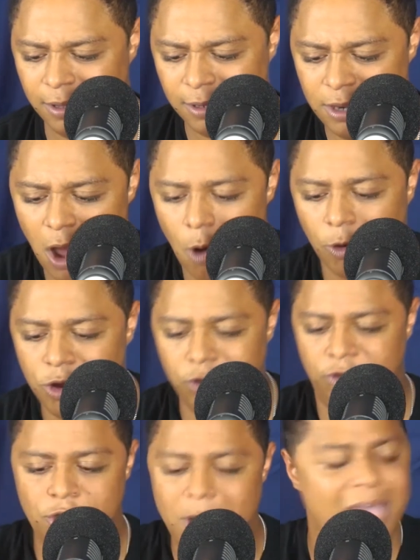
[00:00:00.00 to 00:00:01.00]
No,
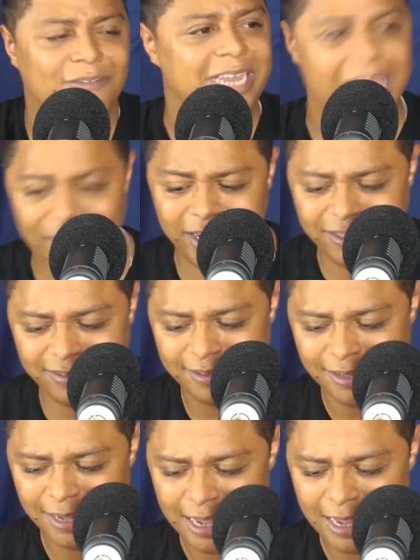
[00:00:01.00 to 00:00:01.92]
do you have any evidence?